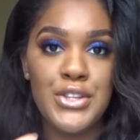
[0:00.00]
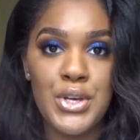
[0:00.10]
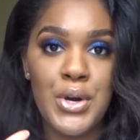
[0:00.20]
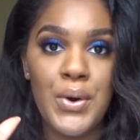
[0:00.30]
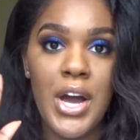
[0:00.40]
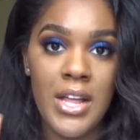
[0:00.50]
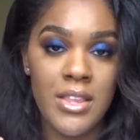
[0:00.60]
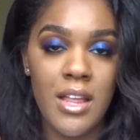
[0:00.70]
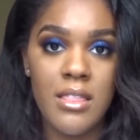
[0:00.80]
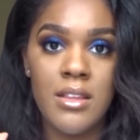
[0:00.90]
So
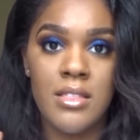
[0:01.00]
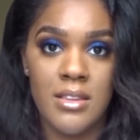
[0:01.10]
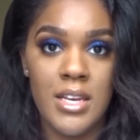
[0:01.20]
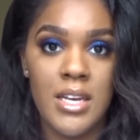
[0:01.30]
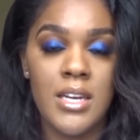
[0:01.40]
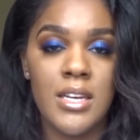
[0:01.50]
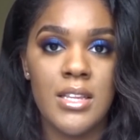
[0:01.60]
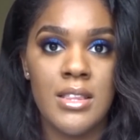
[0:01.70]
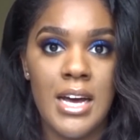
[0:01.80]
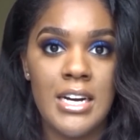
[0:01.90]
another thing
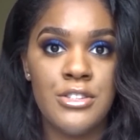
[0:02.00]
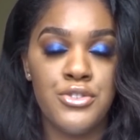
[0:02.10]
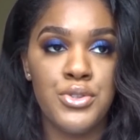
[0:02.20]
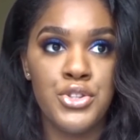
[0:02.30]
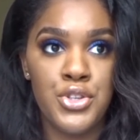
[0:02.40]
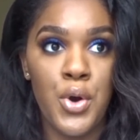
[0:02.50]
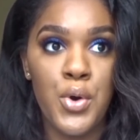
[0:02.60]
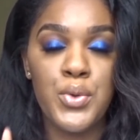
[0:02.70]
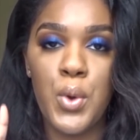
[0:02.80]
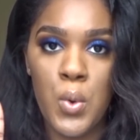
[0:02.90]
that you
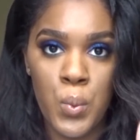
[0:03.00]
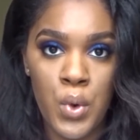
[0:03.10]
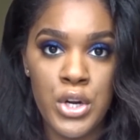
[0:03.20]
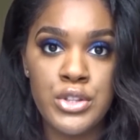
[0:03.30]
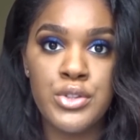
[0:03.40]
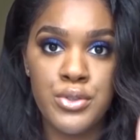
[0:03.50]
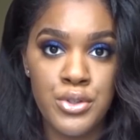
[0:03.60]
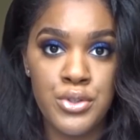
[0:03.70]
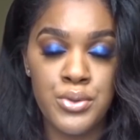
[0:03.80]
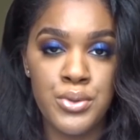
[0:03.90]
don't want to
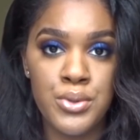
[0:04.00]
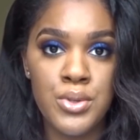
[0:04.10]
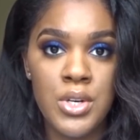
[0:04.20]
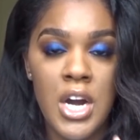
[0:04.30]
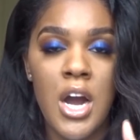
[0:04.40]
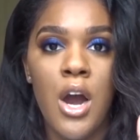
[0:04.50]
do